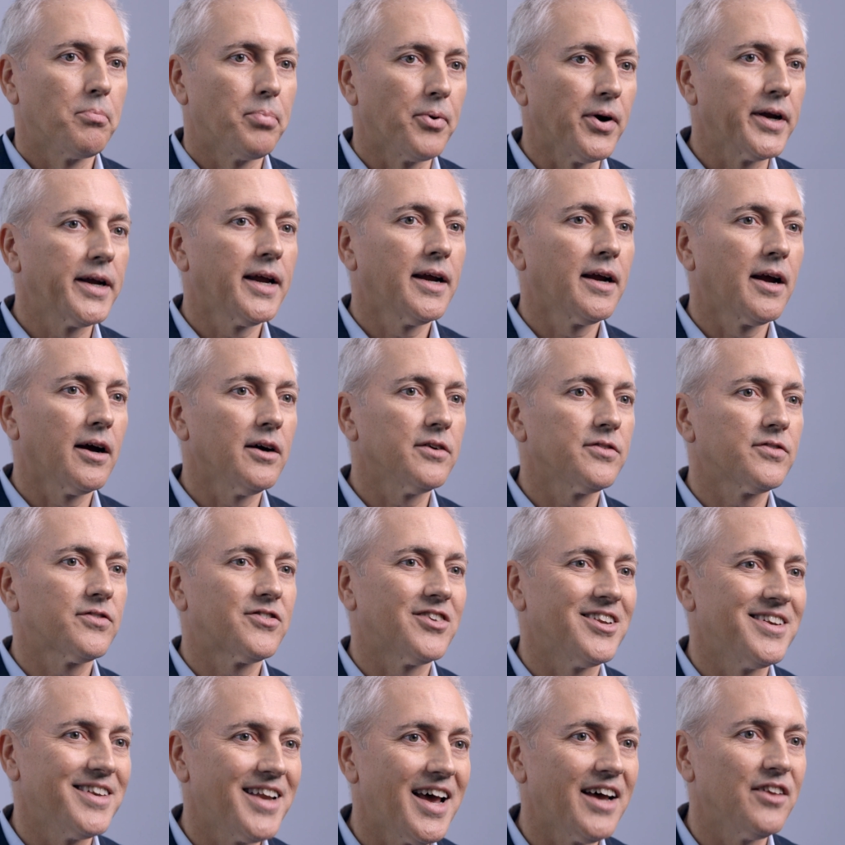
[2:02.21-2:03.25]
bringing us
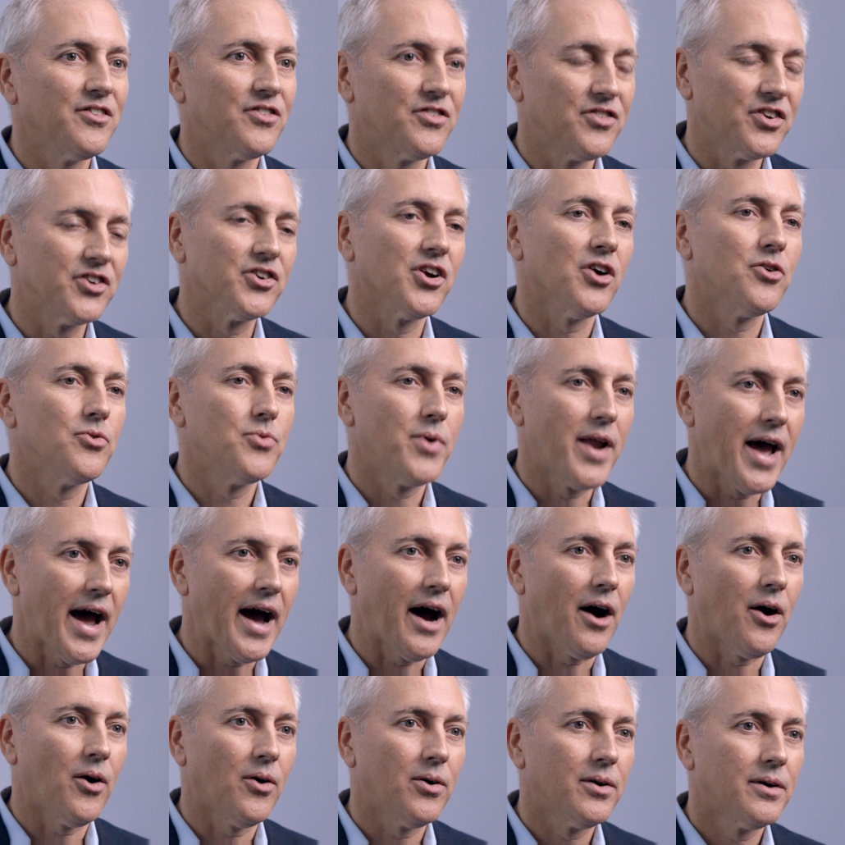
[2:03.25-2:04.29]
to net zero
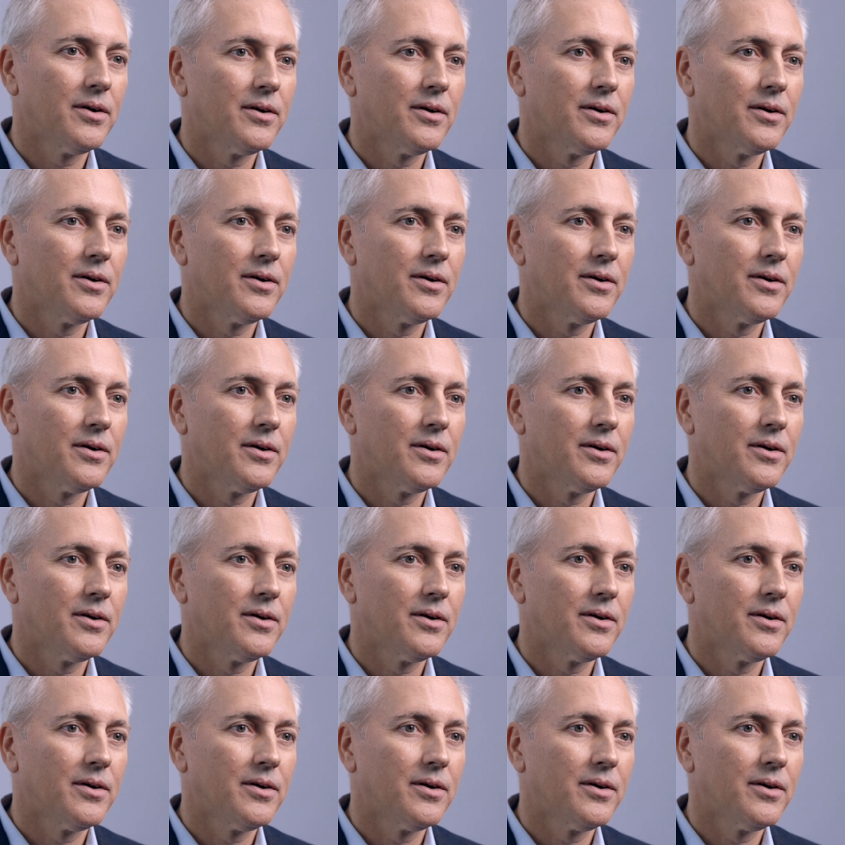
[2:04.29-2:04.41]
now.